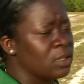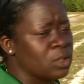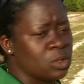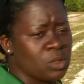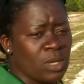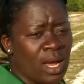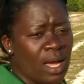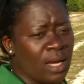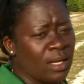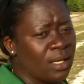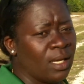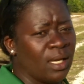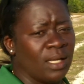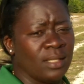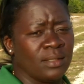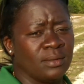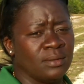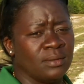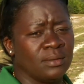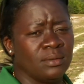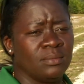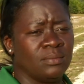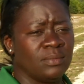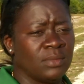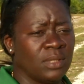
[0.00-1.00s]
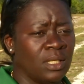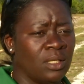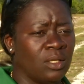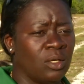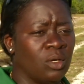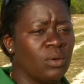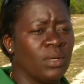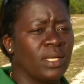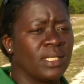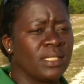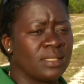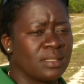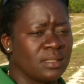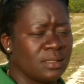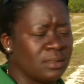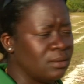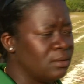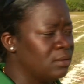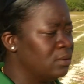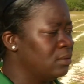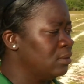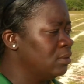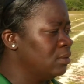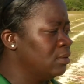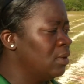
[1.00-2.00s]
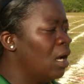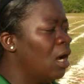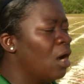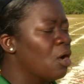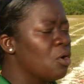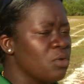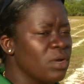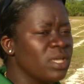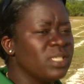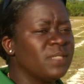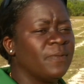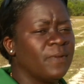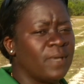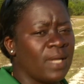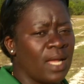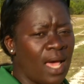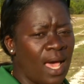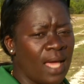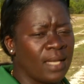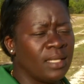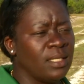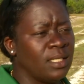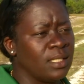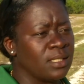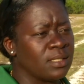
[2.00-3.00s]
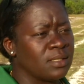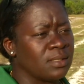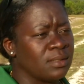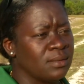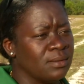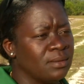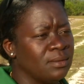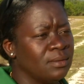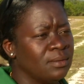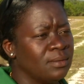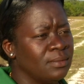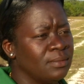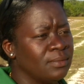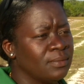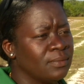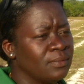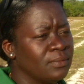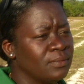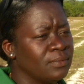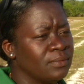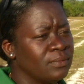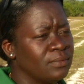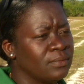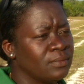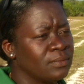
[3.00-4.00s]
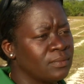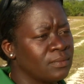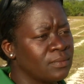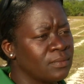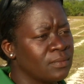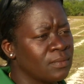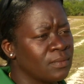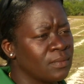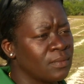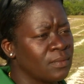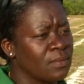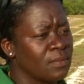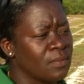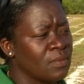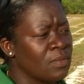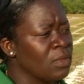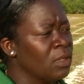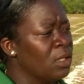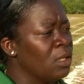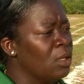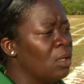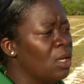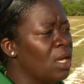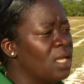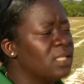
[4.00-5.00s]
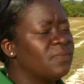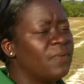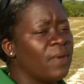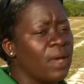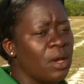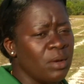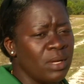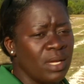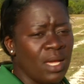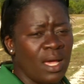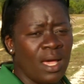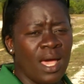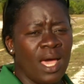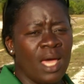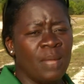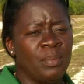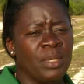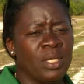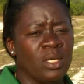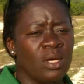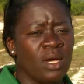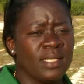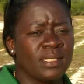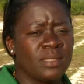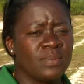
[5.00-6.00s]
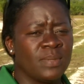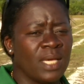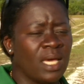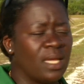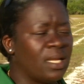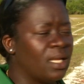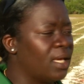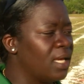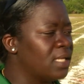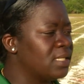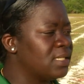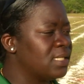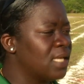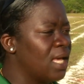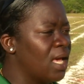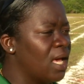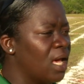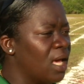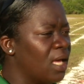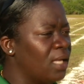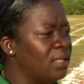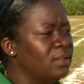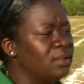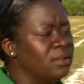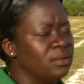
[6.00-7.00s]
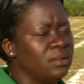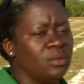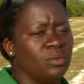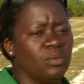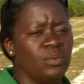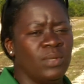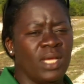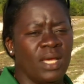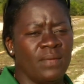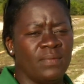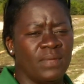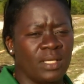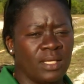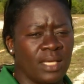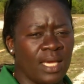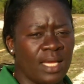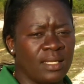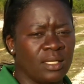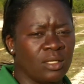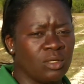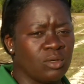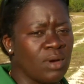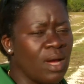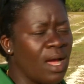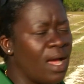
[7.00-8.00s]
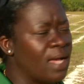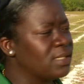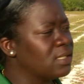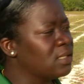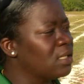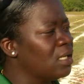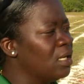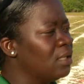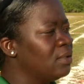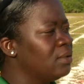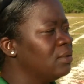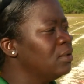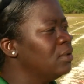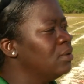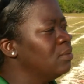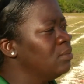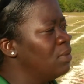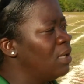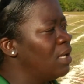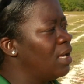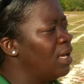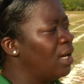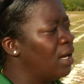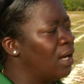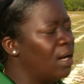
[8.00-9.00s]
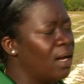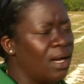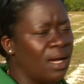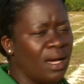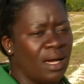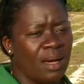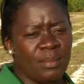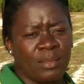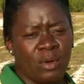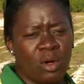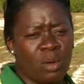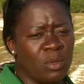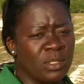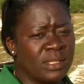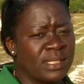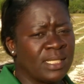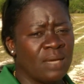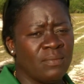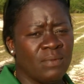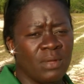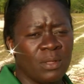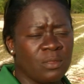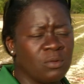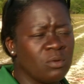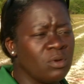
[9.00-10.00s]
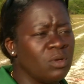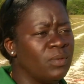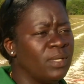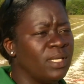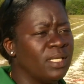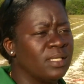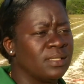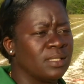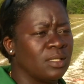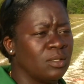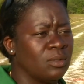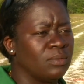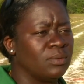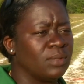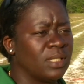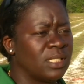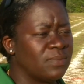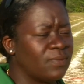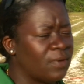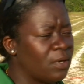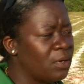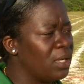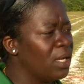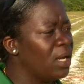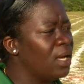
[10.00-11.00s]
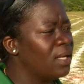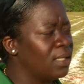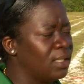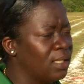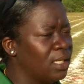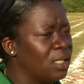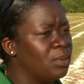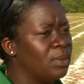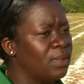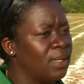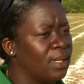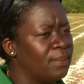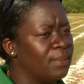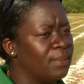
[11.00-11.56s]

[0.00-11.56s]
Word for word: the track, and you know it's a risk for the athletes. How hard is it to keep this up? It's very hard because we got to get sand, we have to get the grass cut, um, almost every three weeks, so it's very hard to keep it